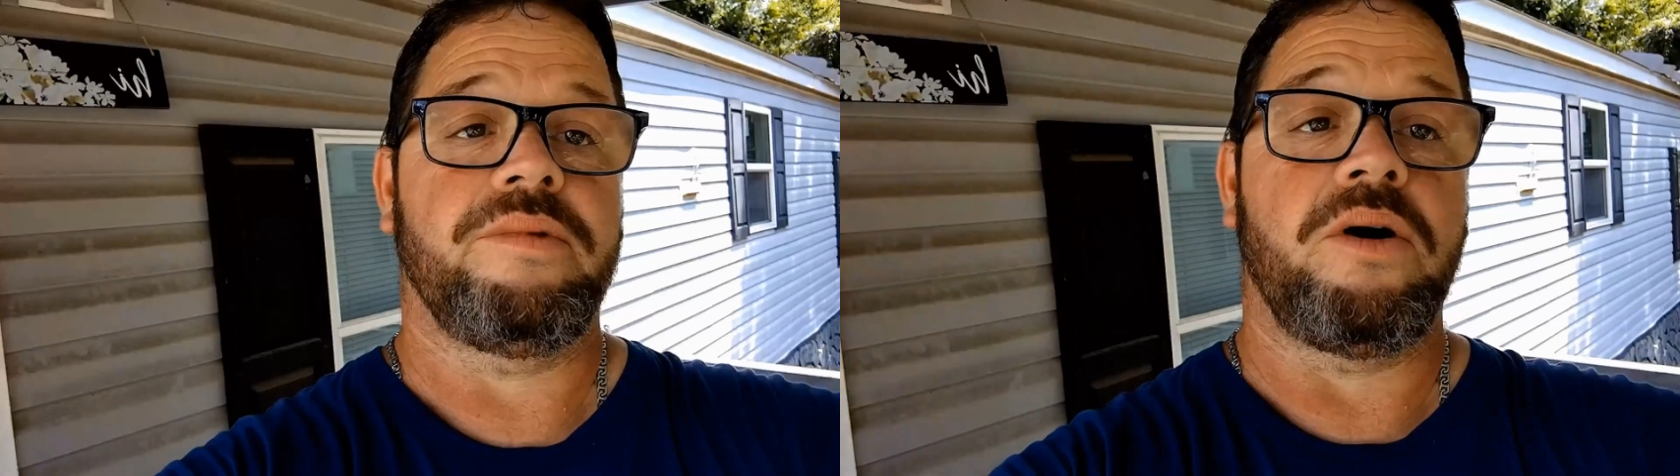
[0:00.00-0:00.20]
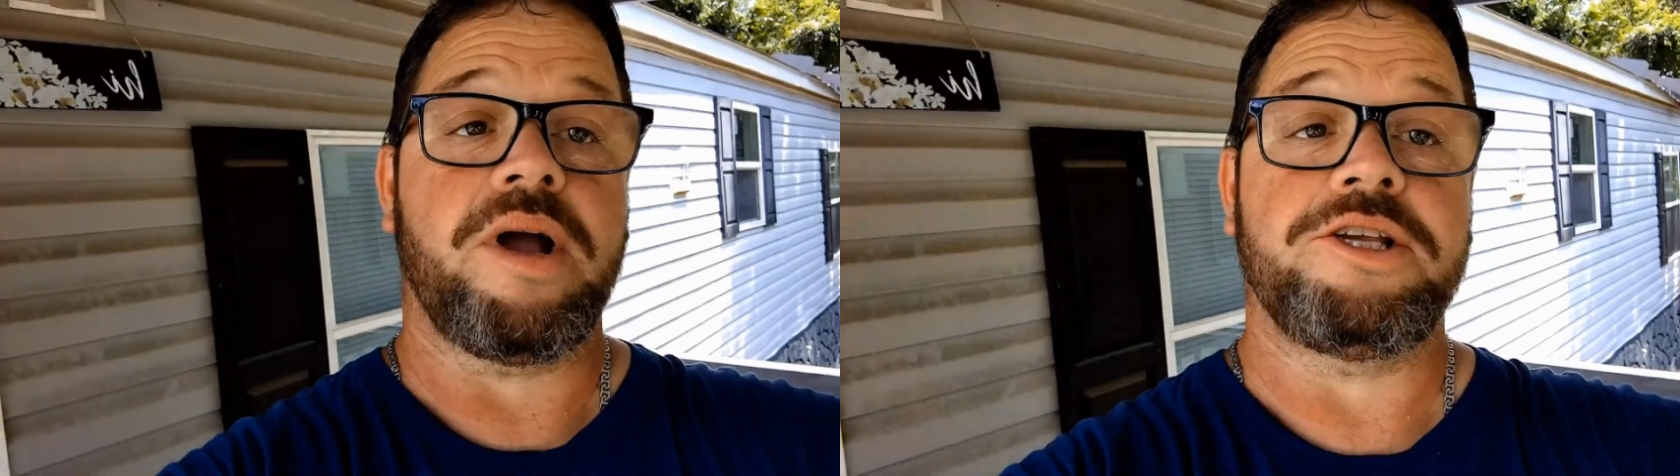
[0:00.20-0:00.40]

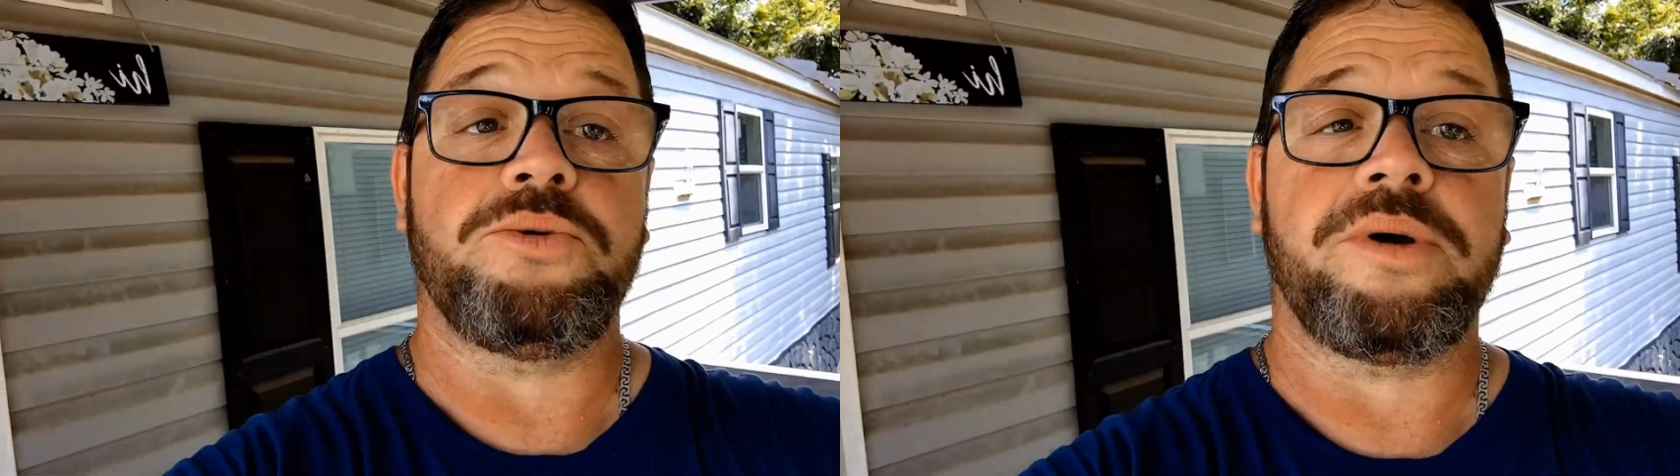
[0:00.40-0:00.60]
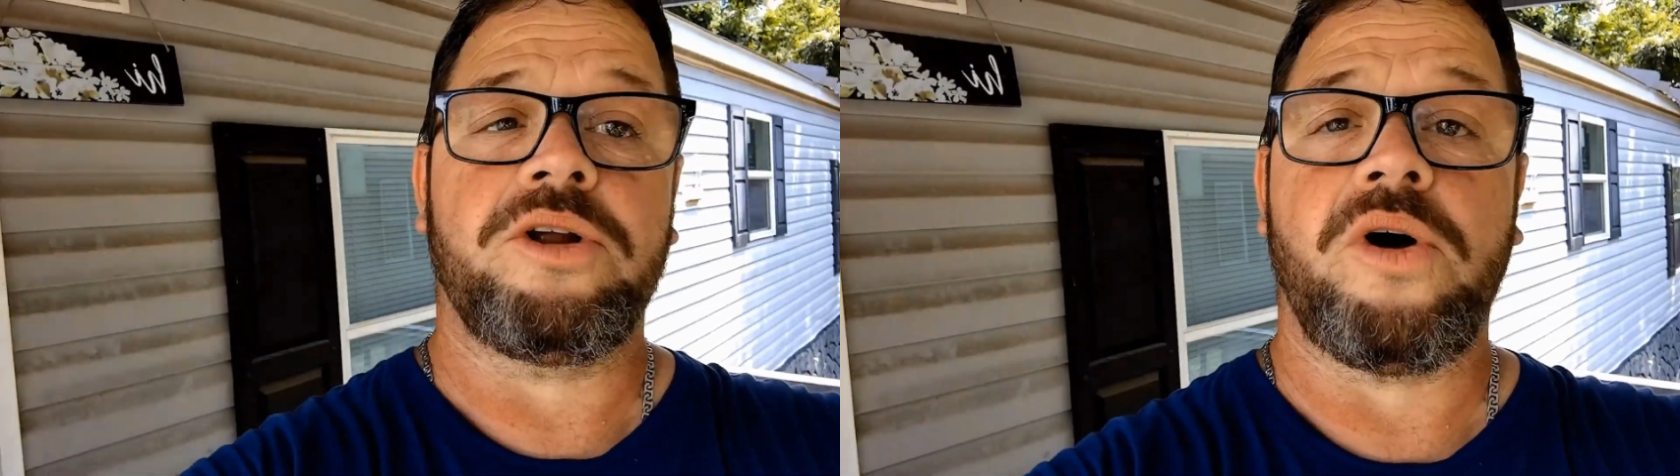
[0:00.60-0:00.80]
Okay, so
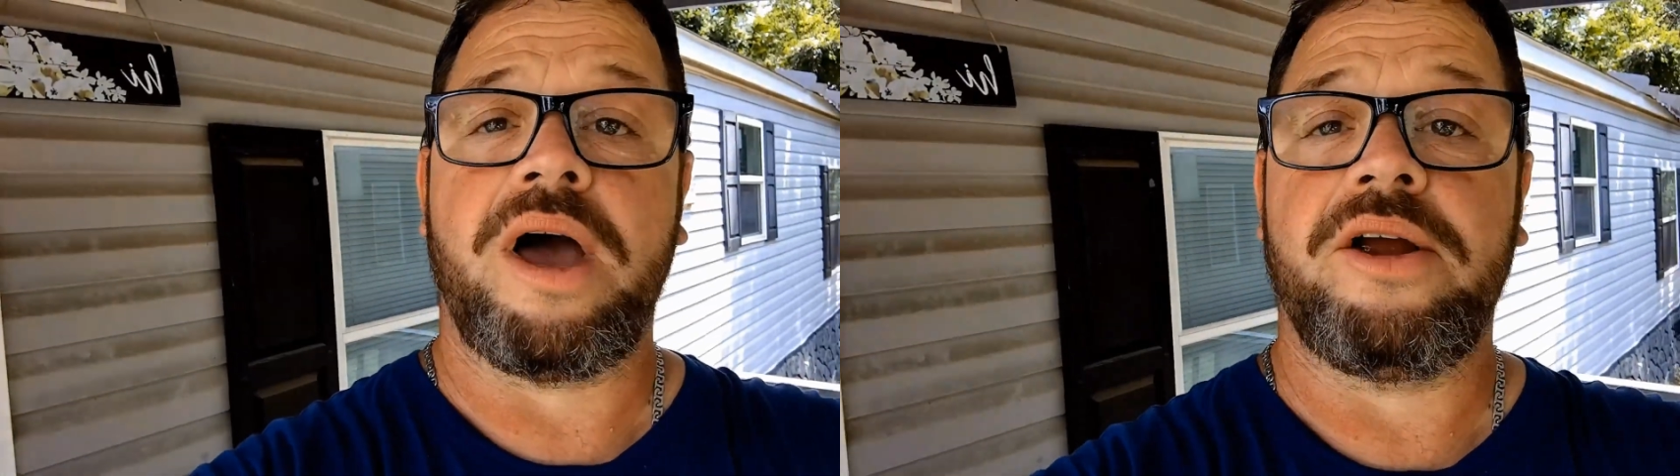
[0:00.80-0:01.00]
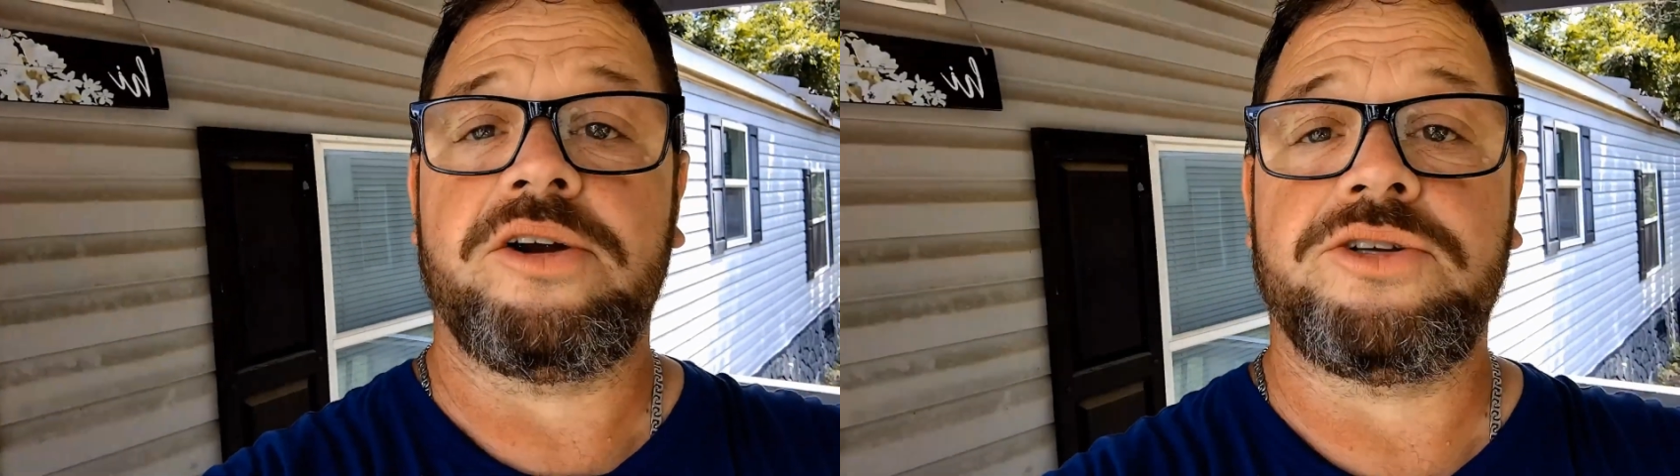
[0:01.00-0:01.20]
we're gonna go
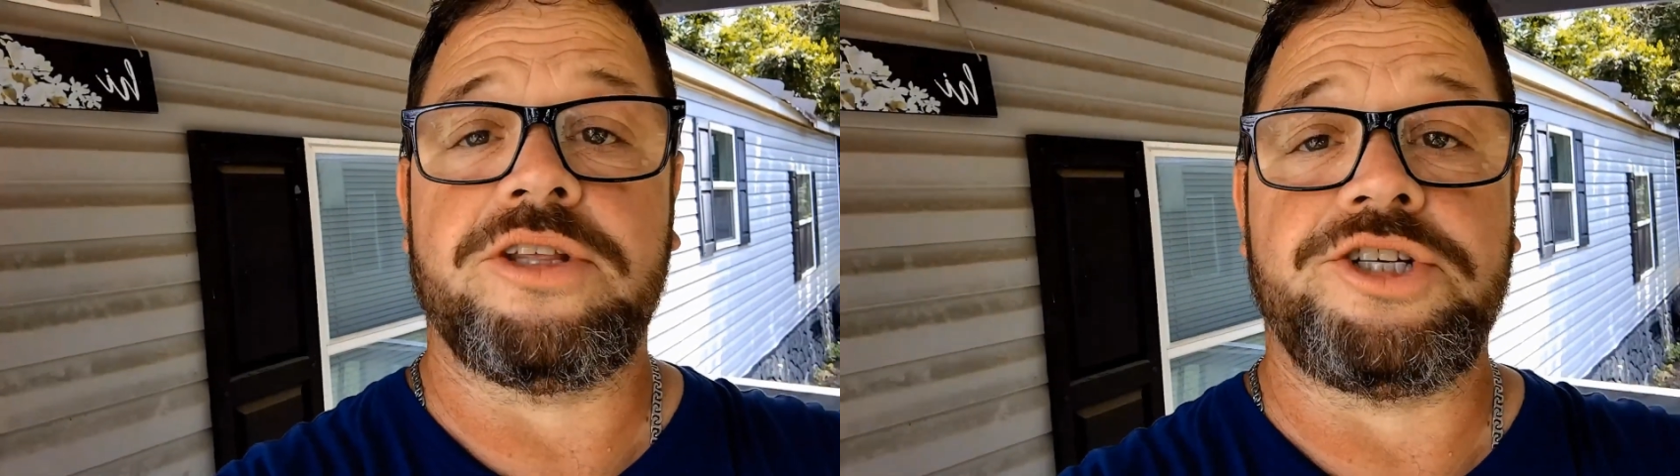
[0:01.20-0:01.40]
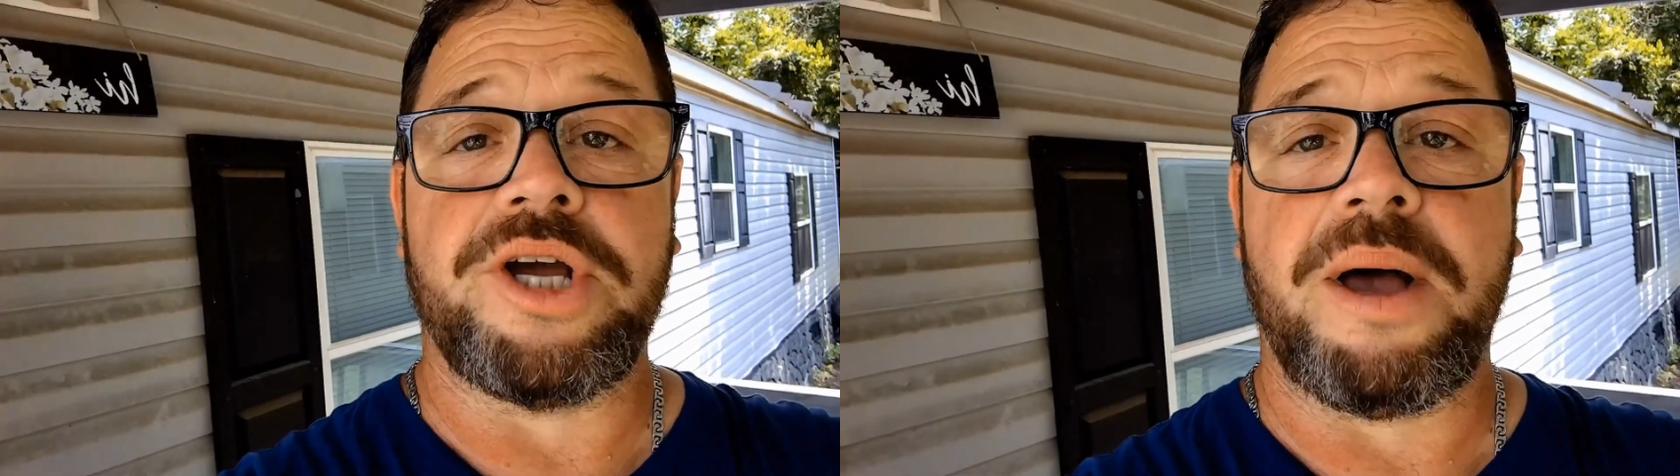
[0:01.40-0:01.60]
out here into
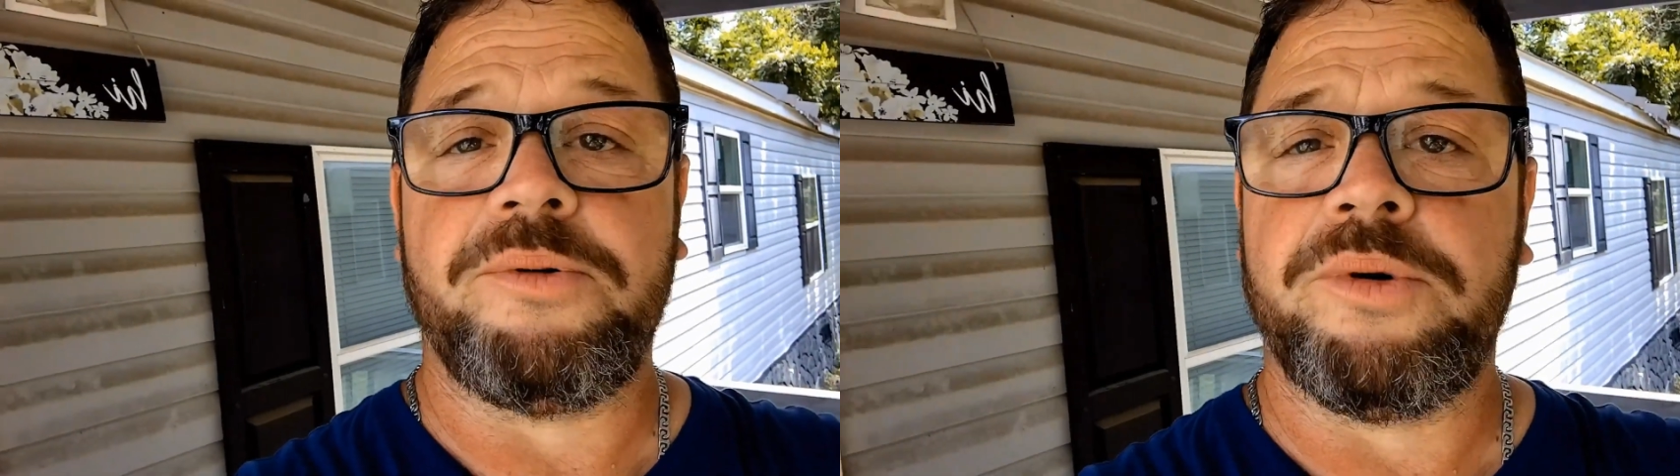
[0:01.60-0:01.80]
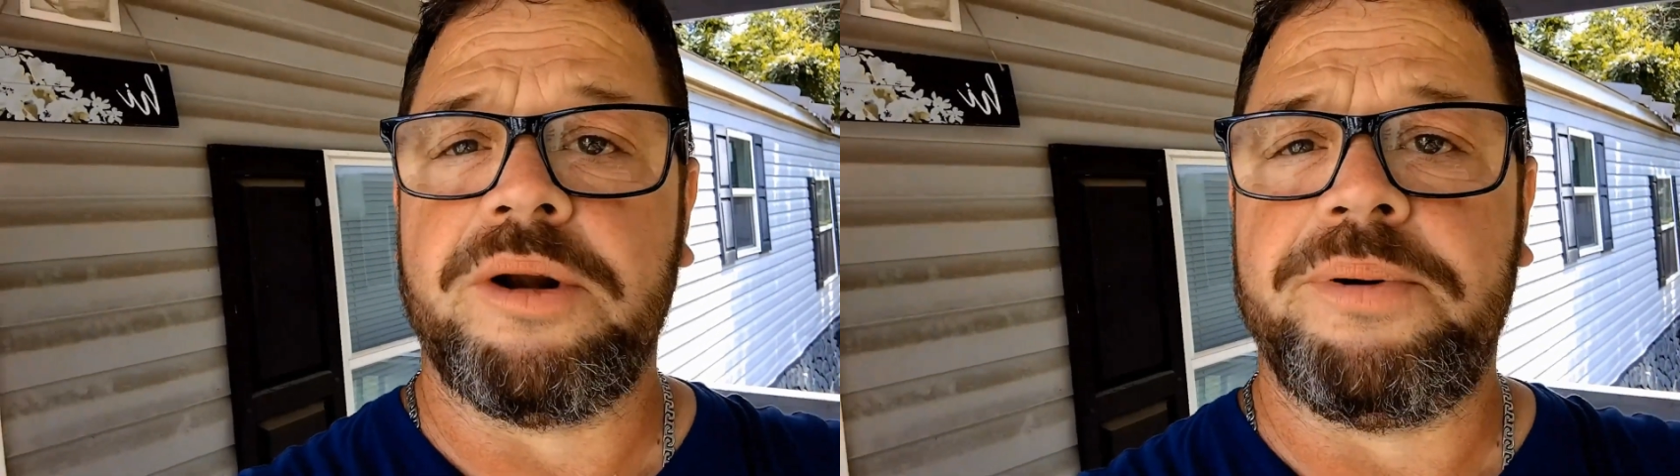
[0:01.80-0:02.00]
the shop
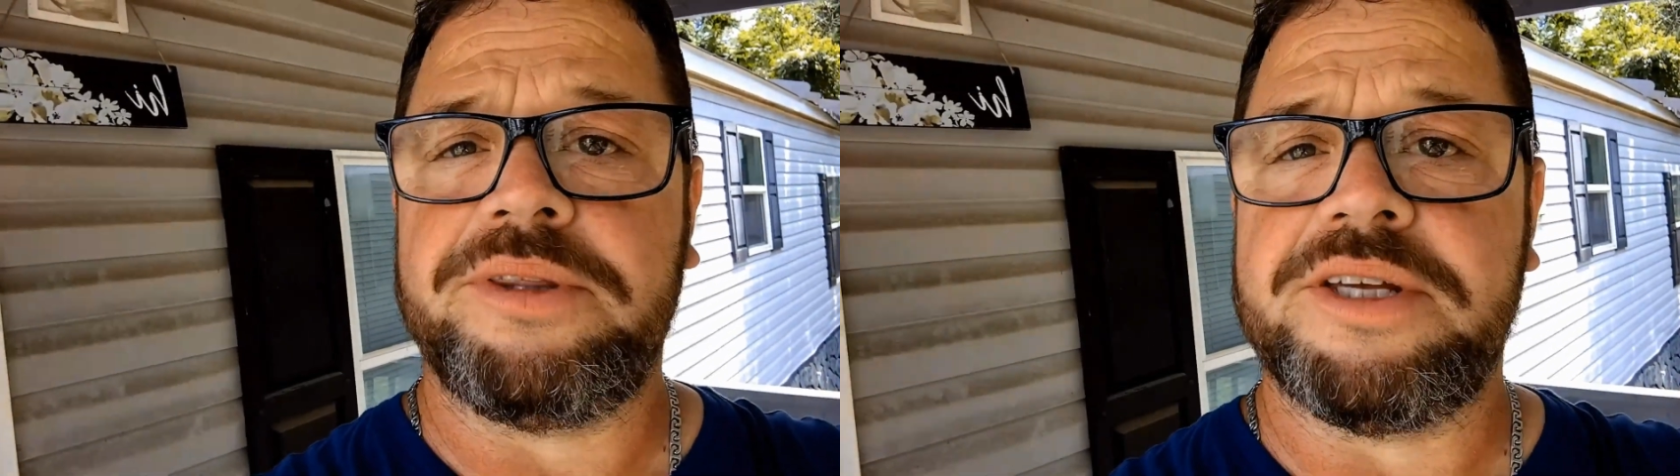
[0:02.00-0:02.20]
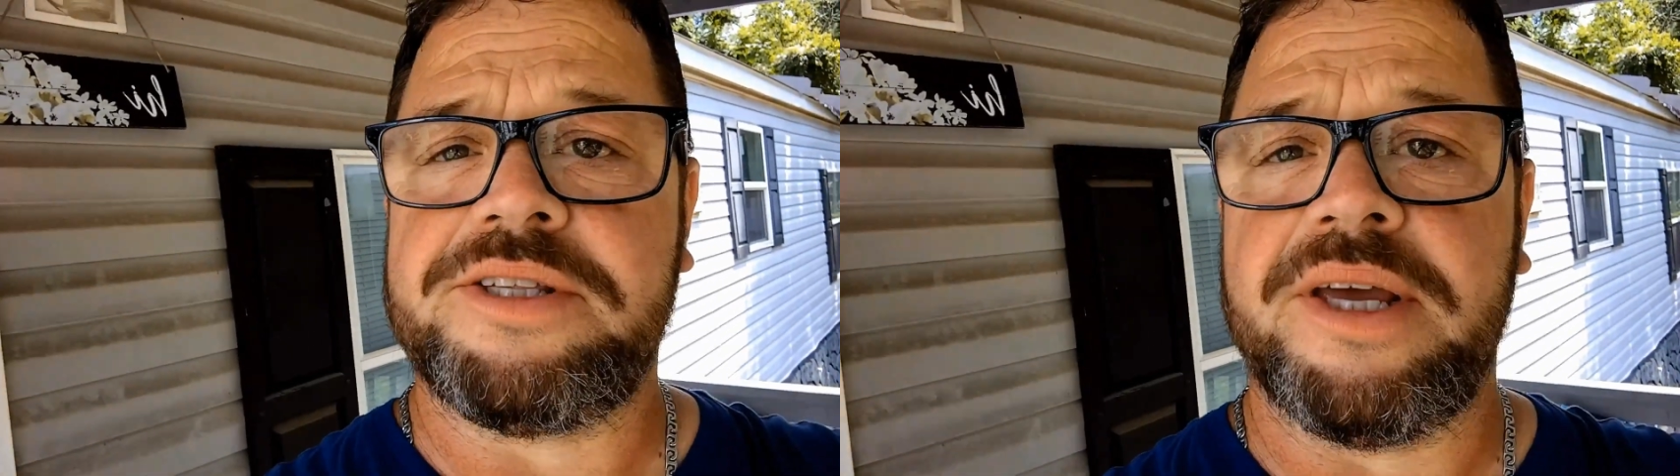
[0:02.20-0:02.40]
and we're gonna put this